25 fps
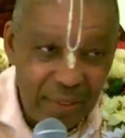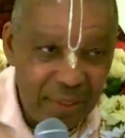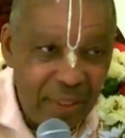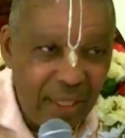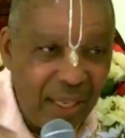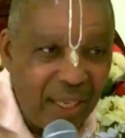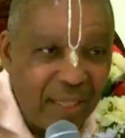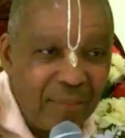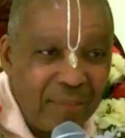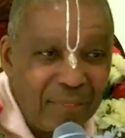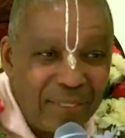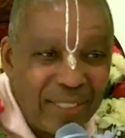
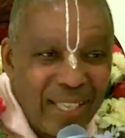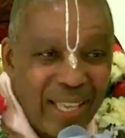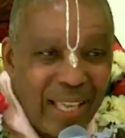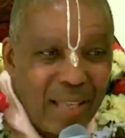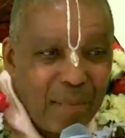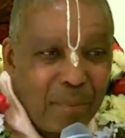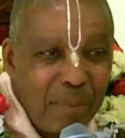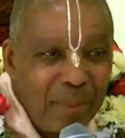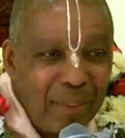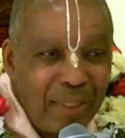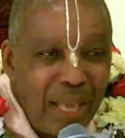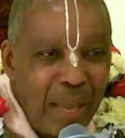I
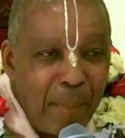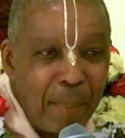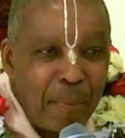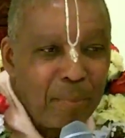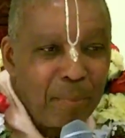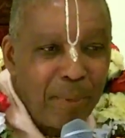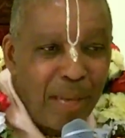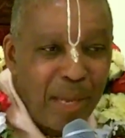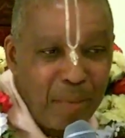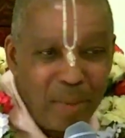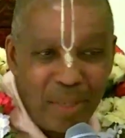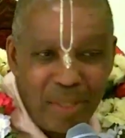can't be happy
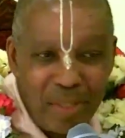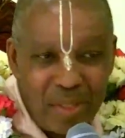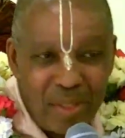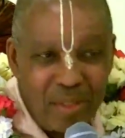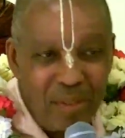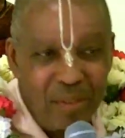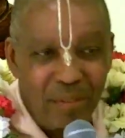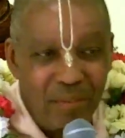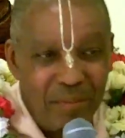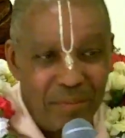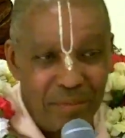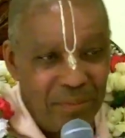by
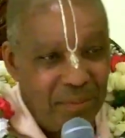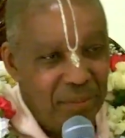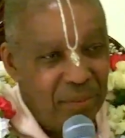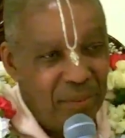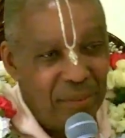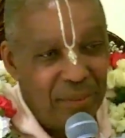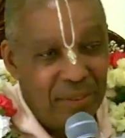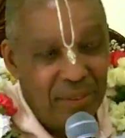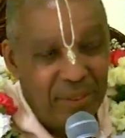myself.